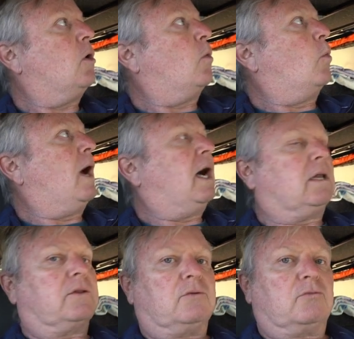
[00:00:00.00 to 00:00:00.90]

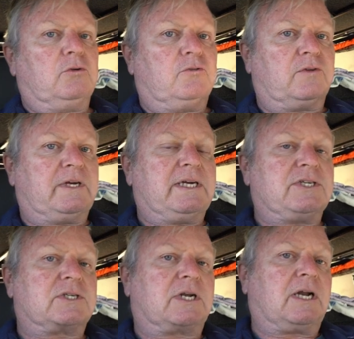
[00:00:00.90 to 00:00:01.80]
while the roof
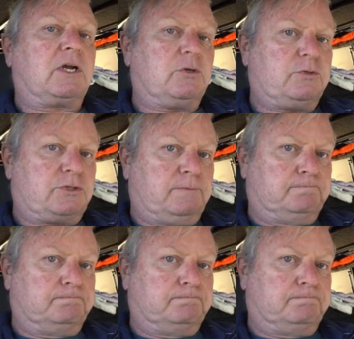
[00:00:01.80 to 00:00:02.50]
is closed.